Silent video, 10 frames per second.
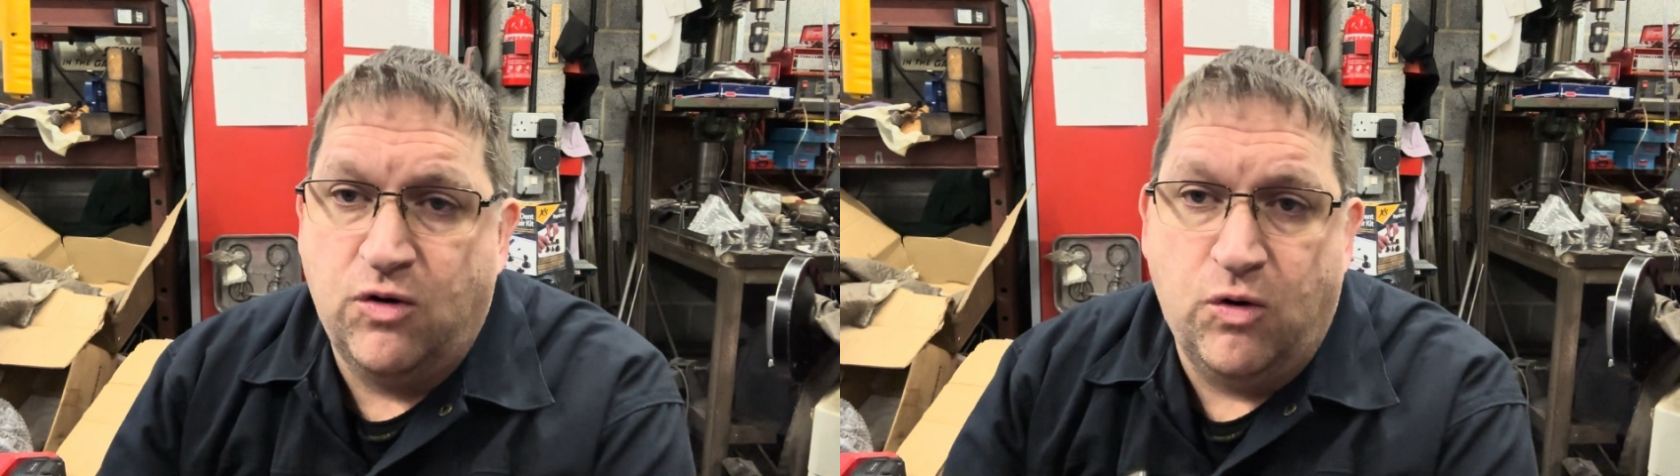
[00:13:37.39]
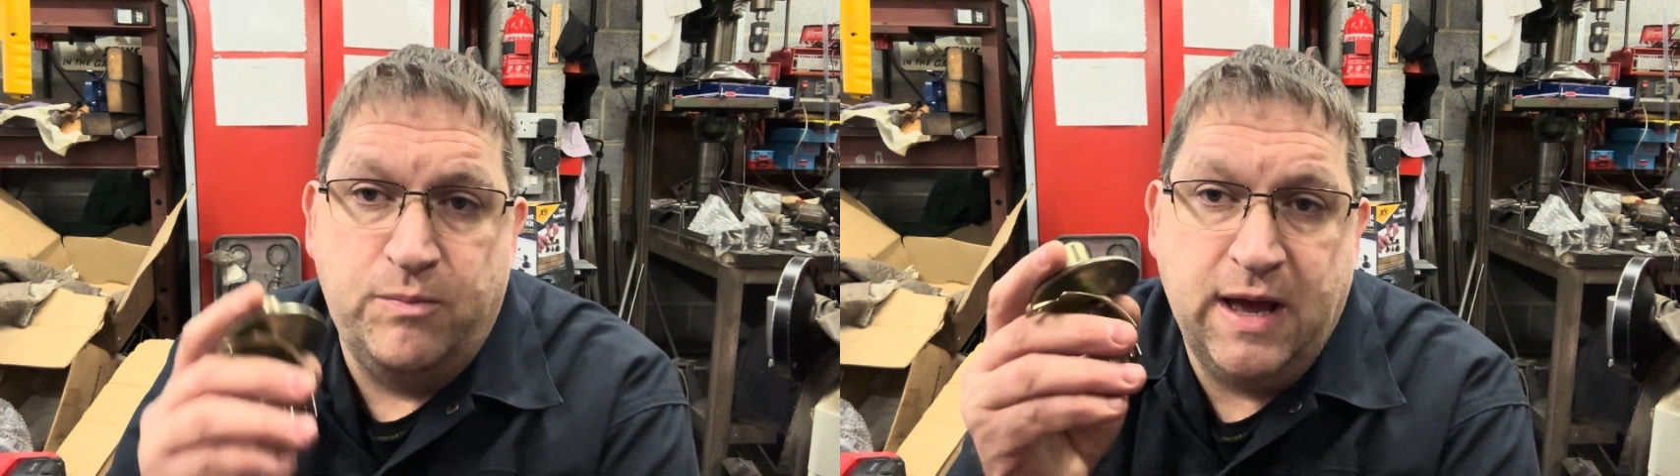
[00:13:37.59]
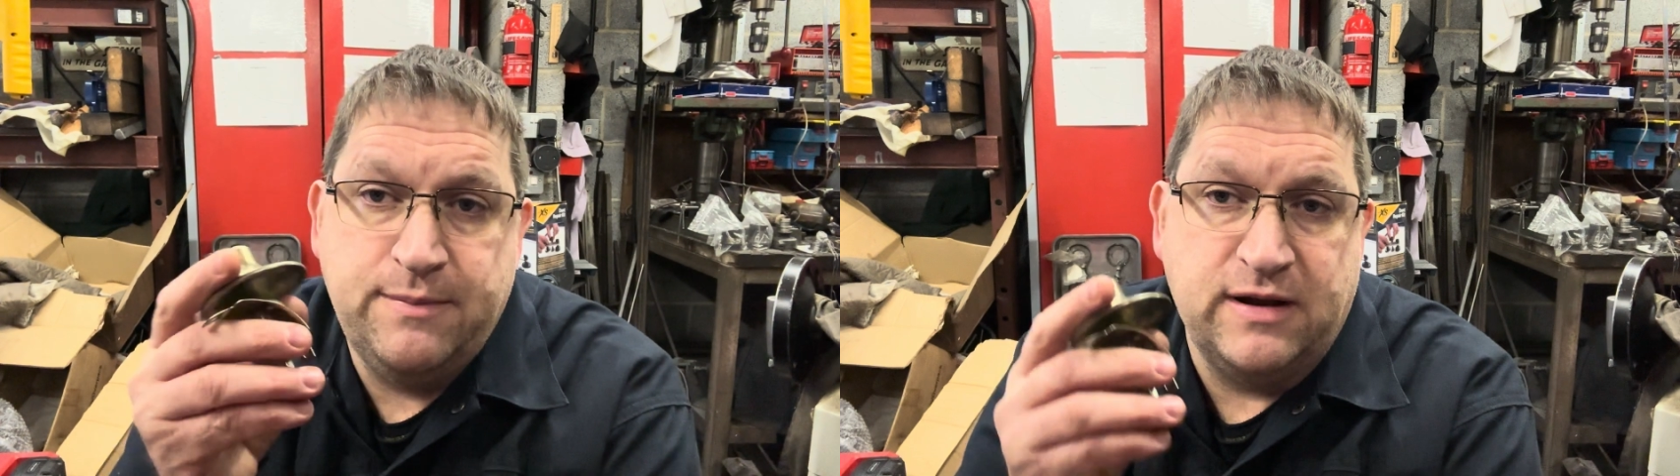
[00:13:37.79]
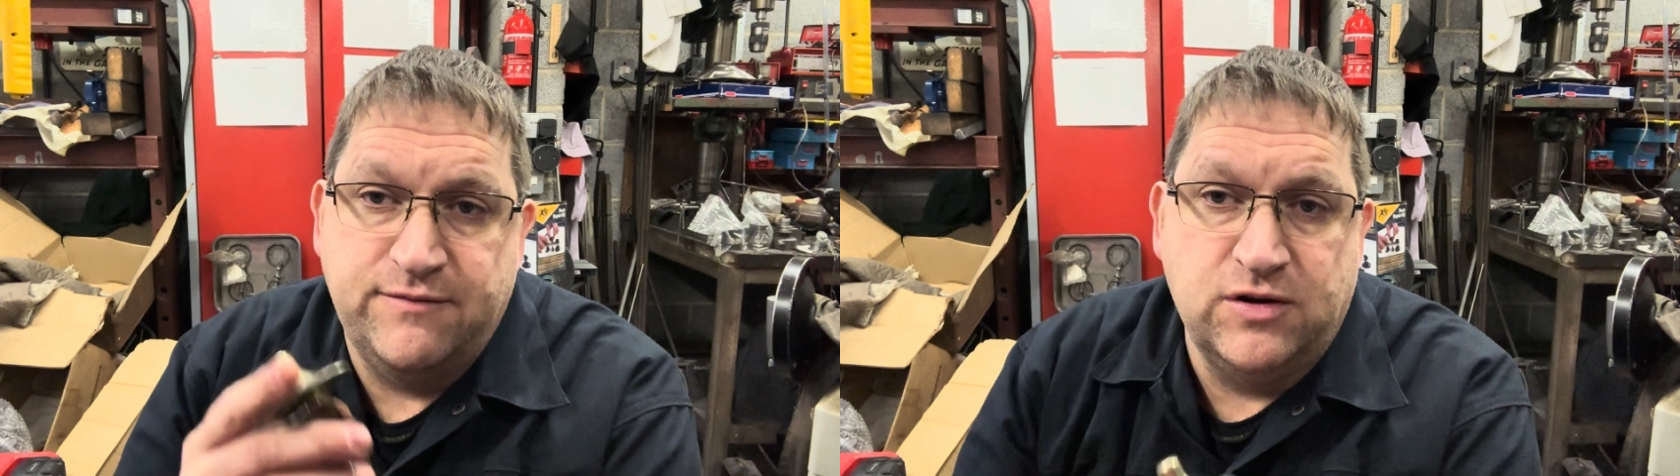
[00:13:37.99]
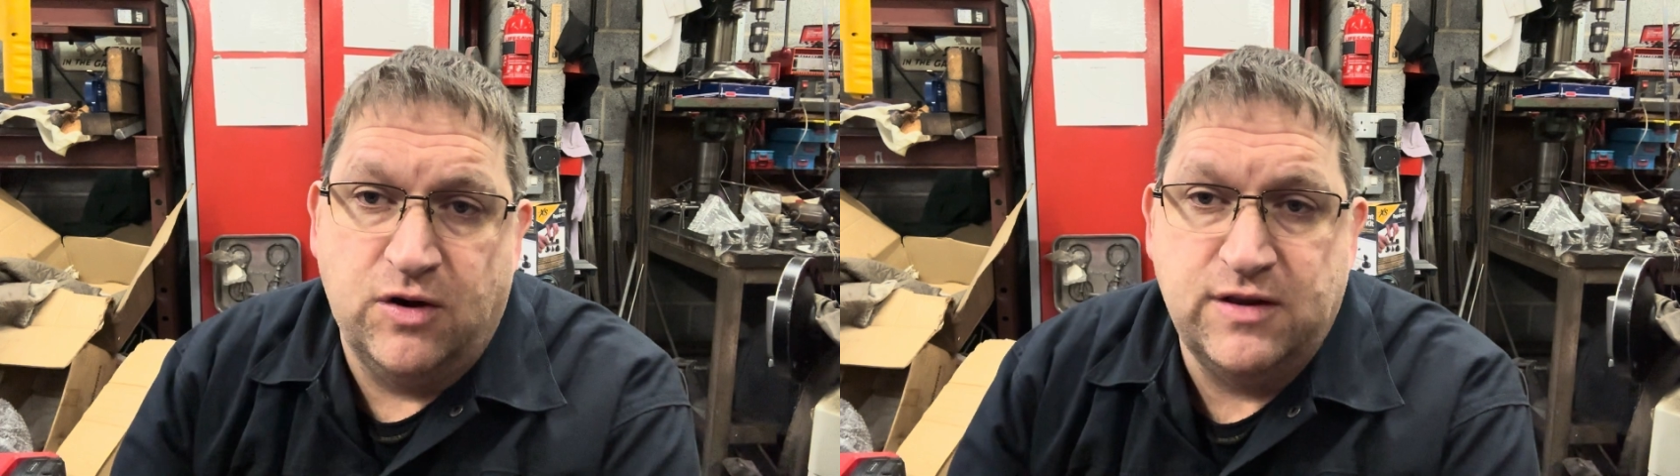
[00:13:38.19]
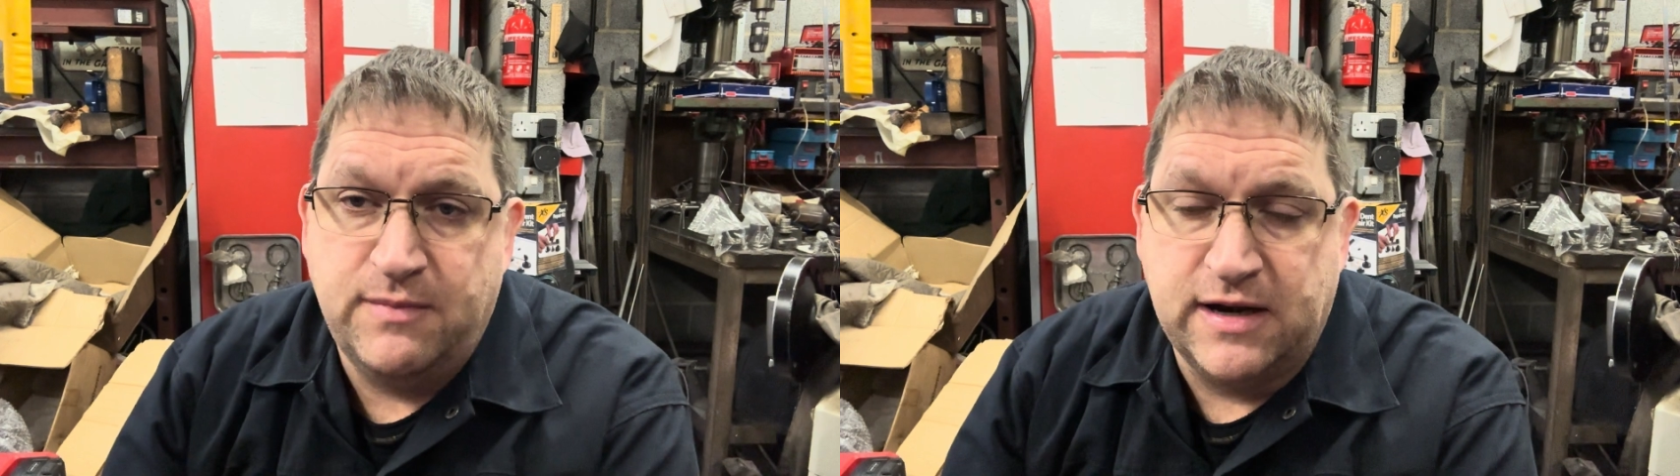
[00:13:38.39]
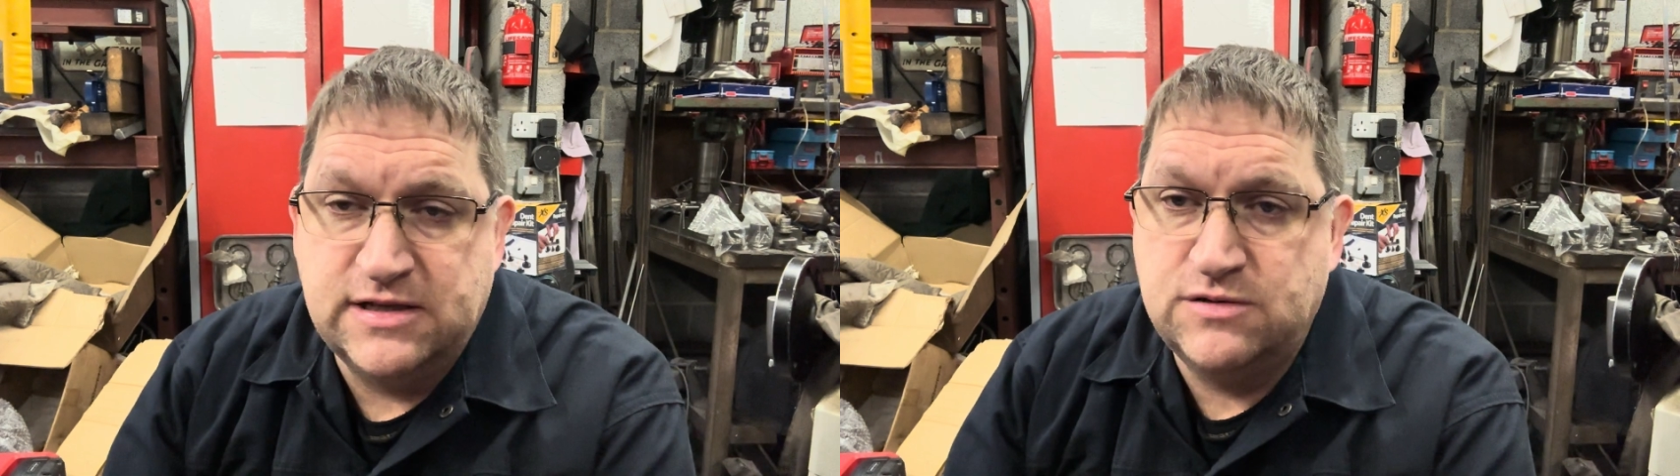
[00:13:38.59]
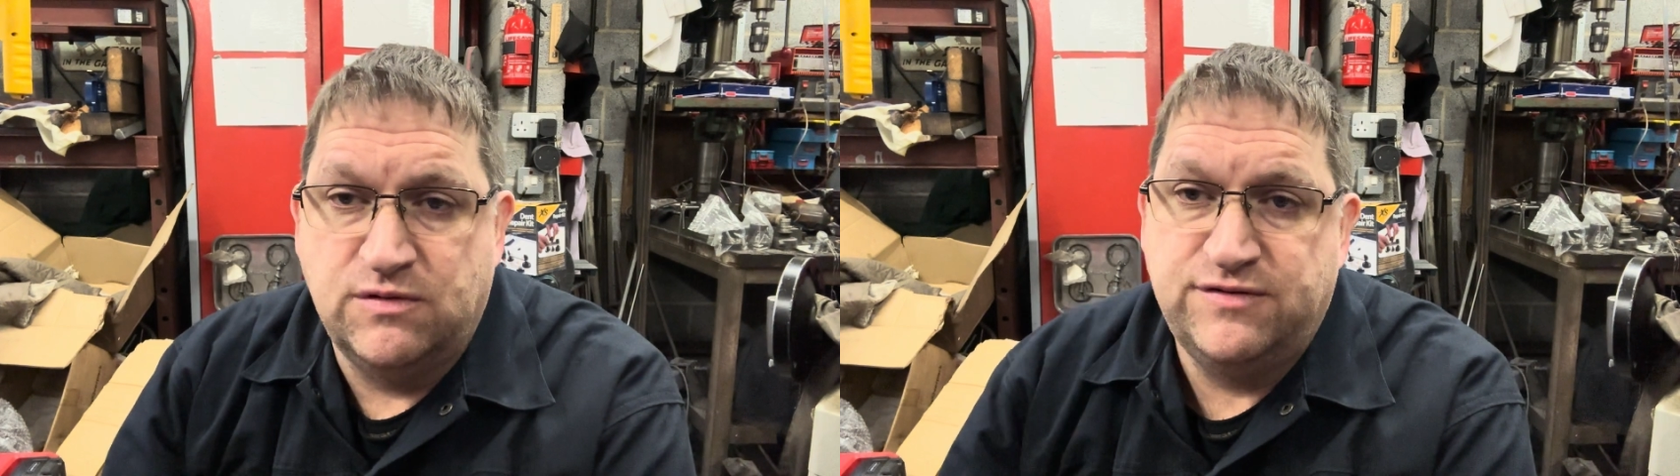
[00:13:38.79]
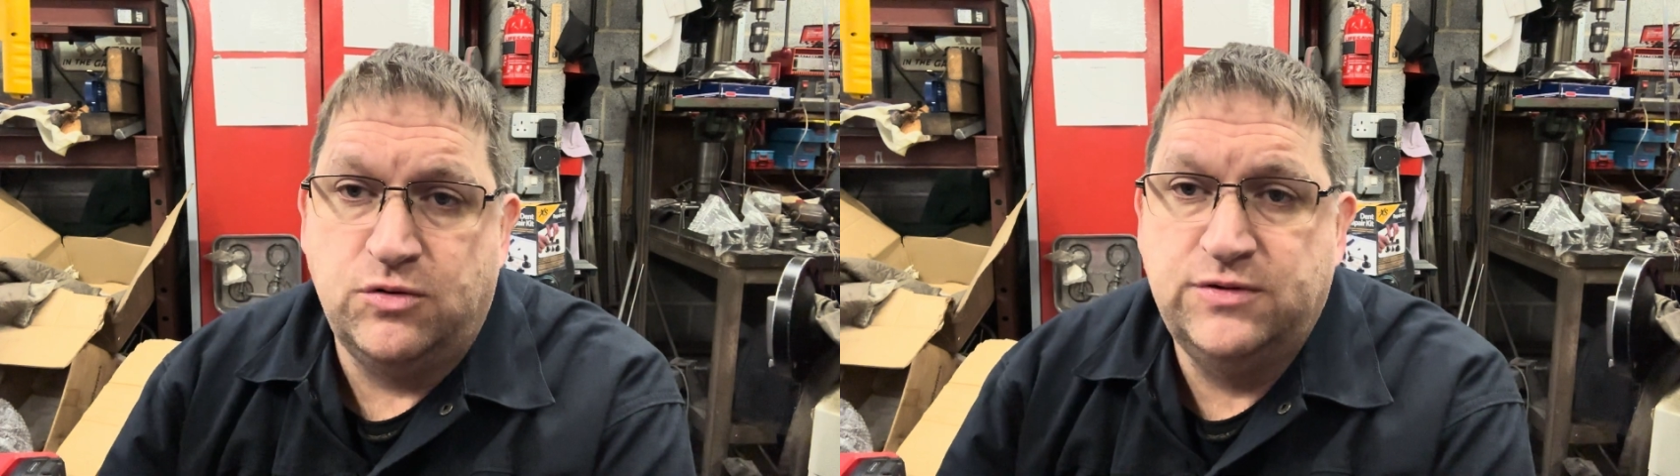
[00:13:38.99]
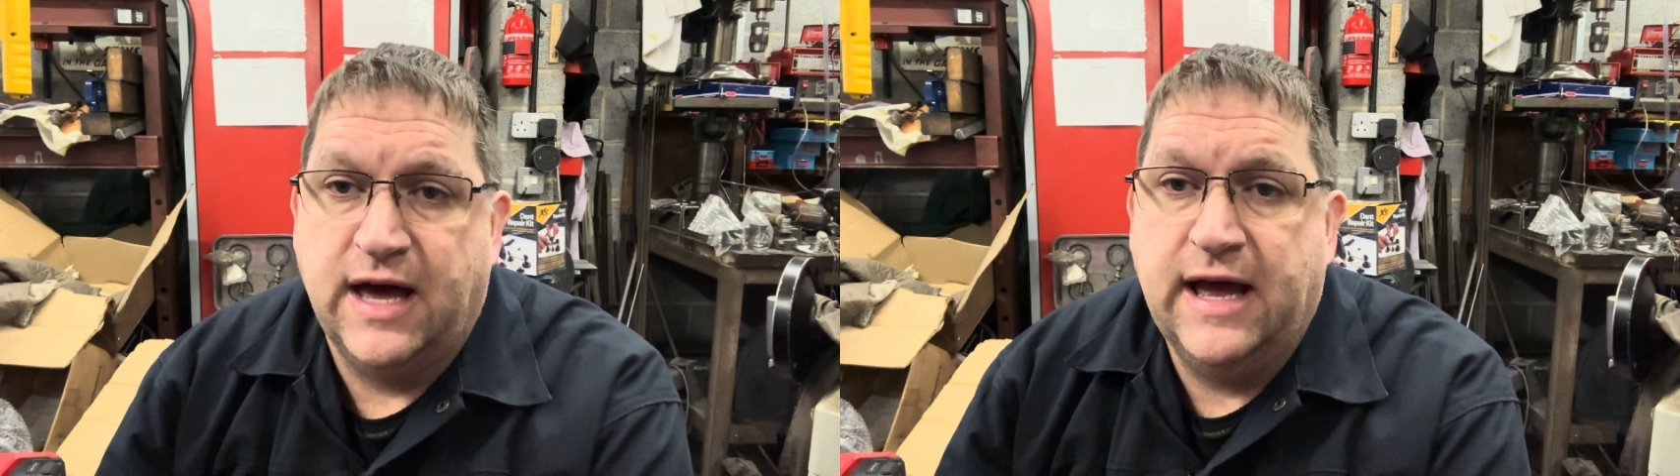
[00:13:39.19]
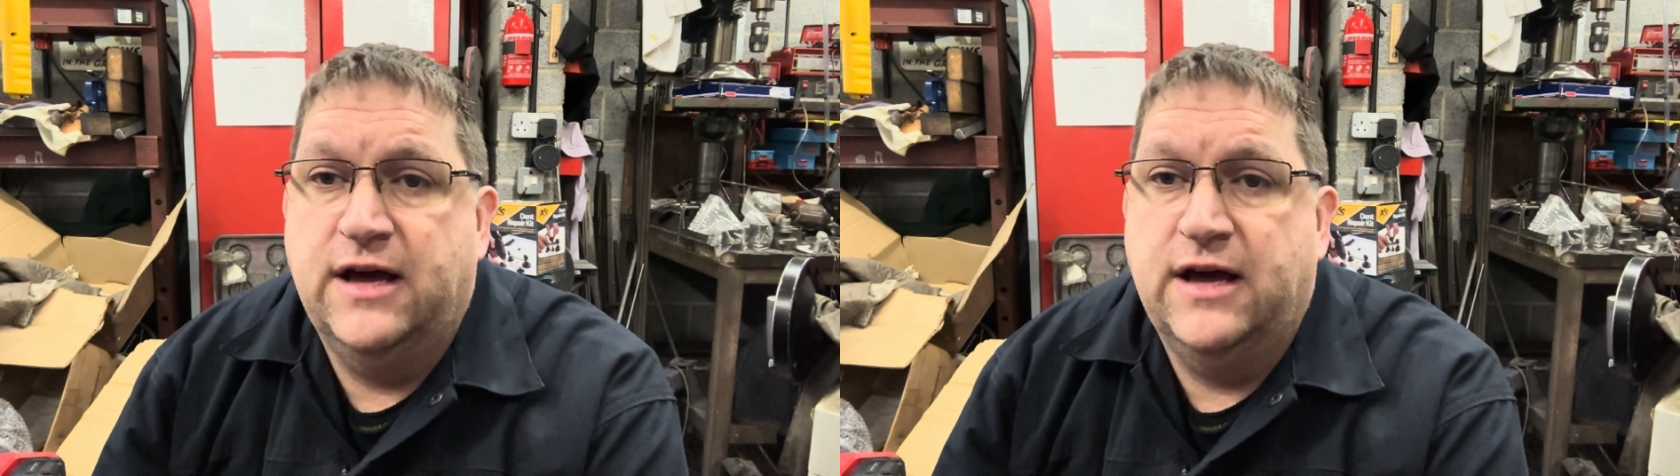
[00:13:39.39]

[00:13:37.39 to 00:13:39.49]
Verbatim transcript: or people haven't got the money to afford that